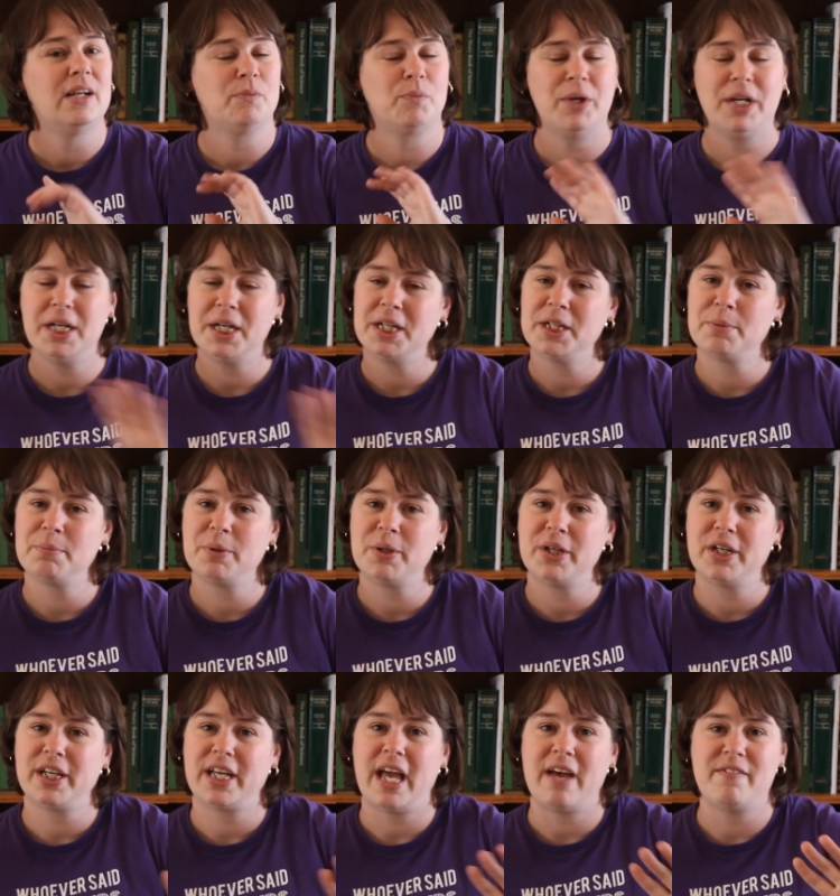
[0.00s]
Read another
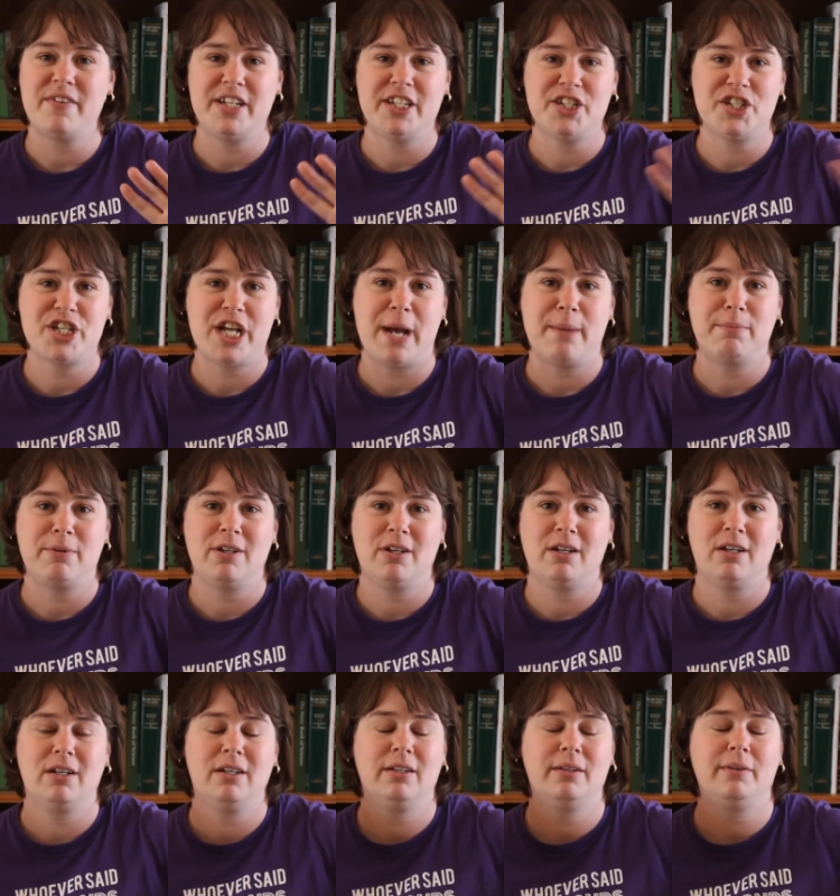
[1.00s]
book, have another
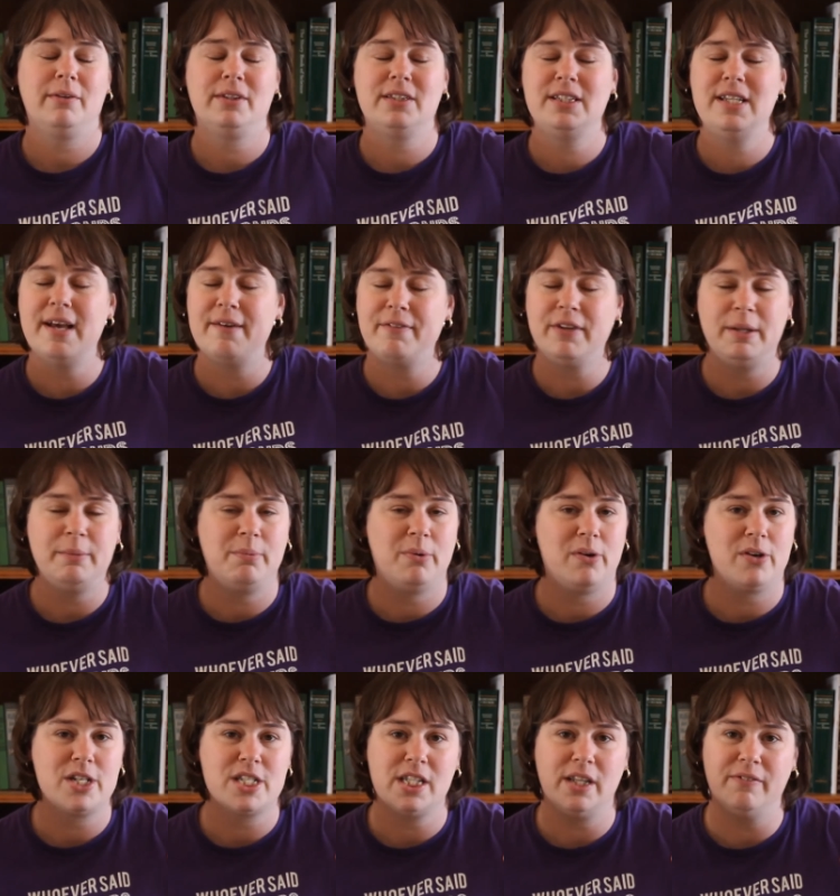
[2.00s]
chapter, definitely
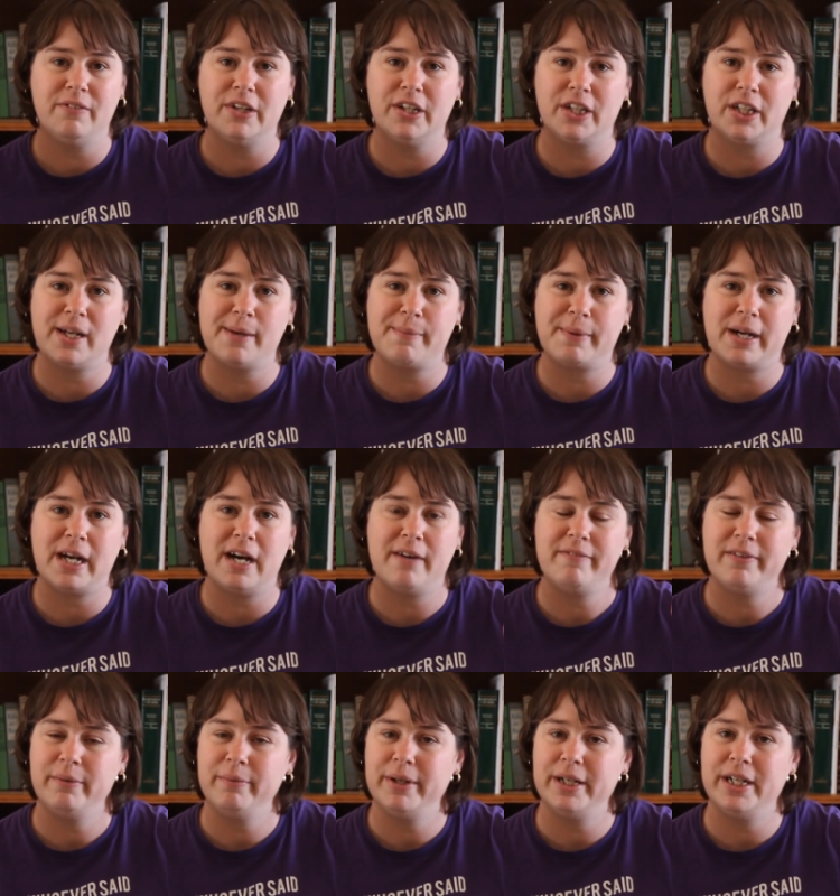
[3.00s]
pour yourself another cup of
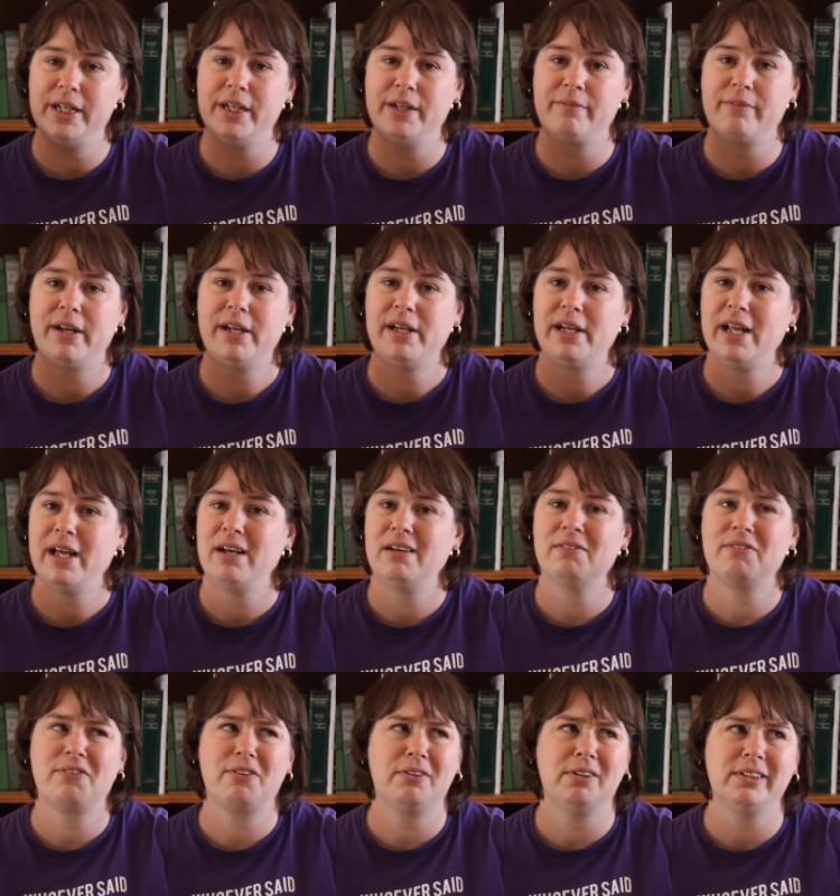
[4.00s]
coffee. We need it right
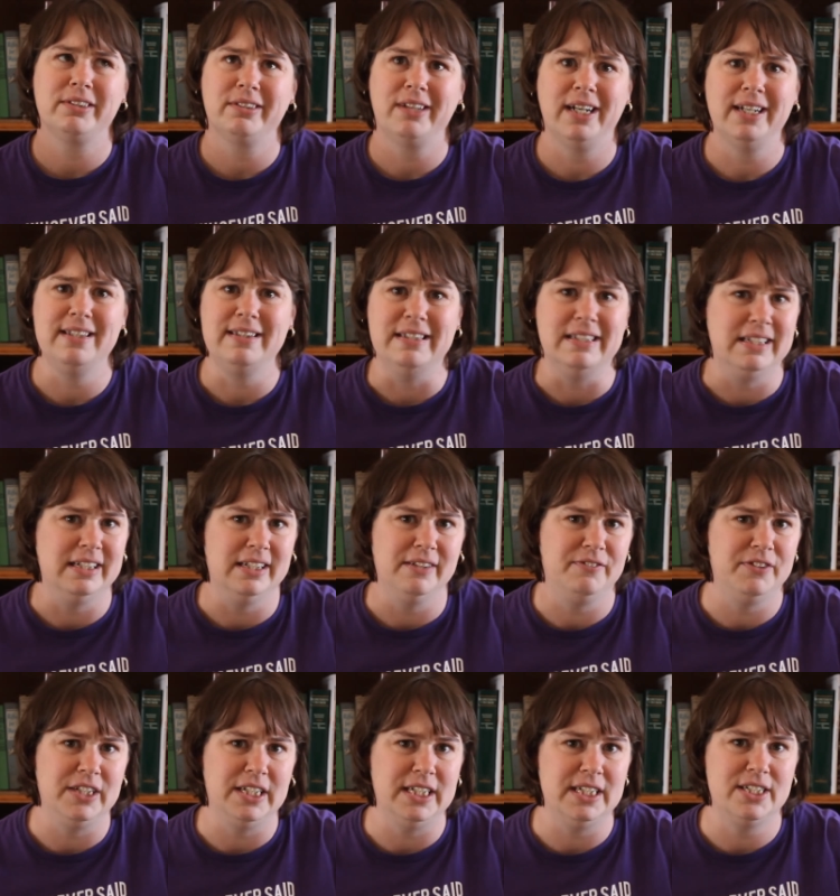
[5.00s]
now. Throw a little ice in it
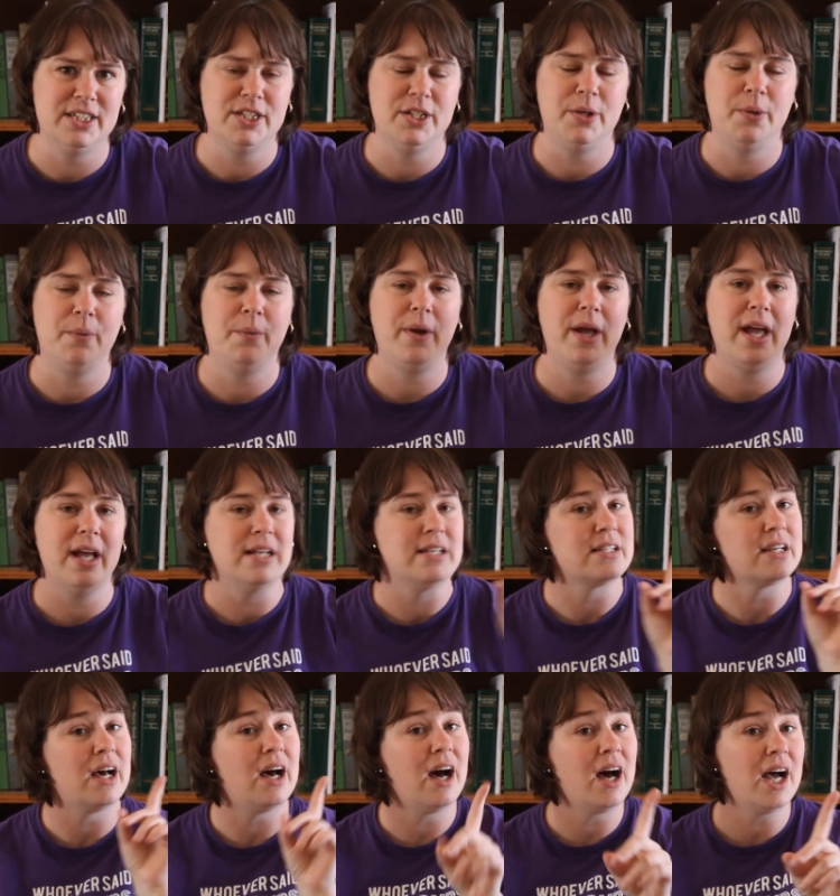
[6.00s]
if you need to.
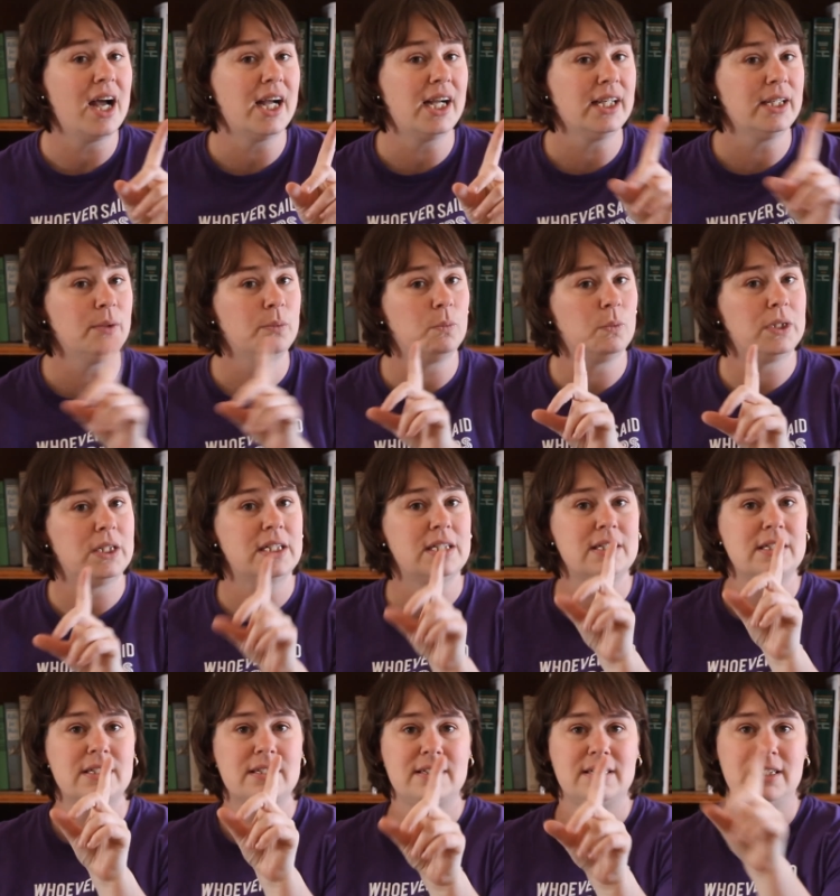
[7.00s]
And I
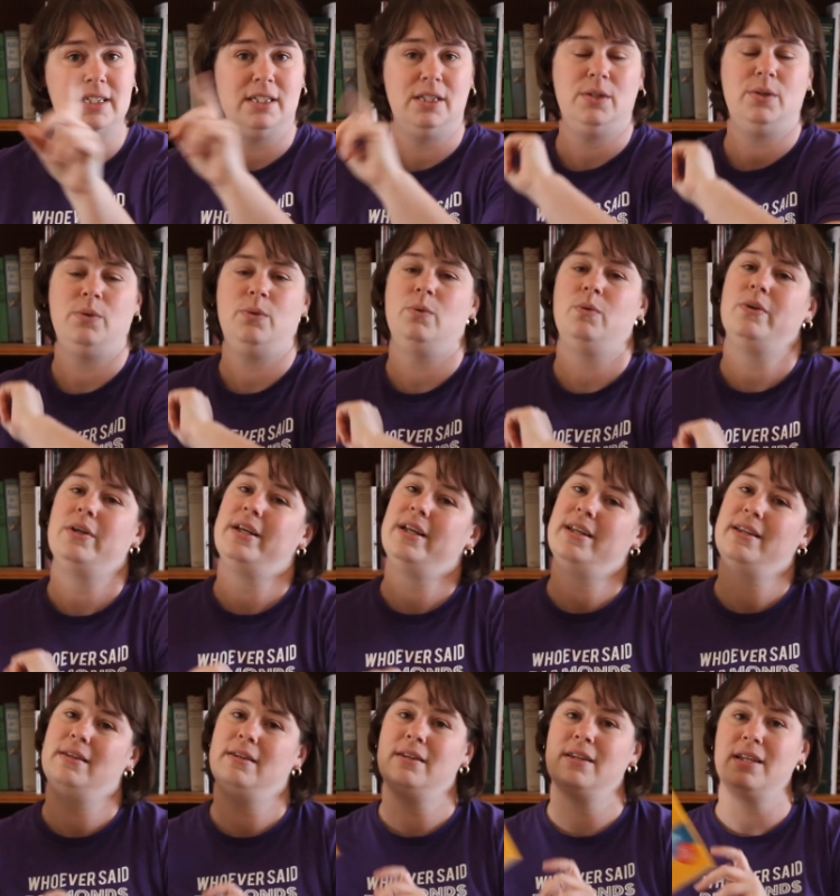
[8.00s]
will see you
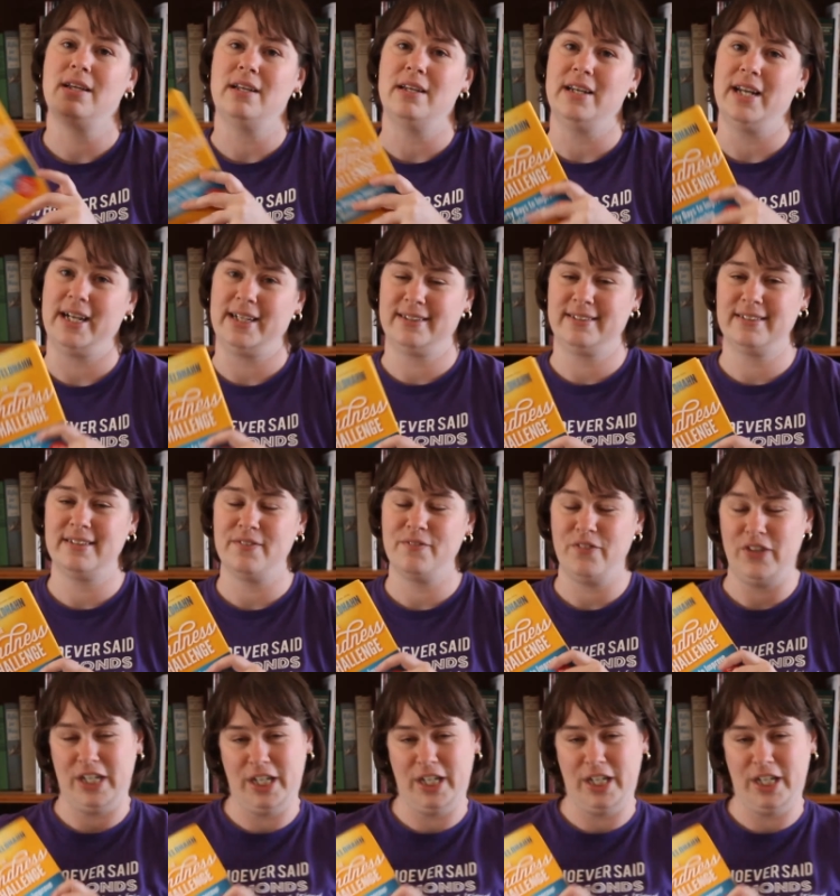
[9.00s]
in the next one.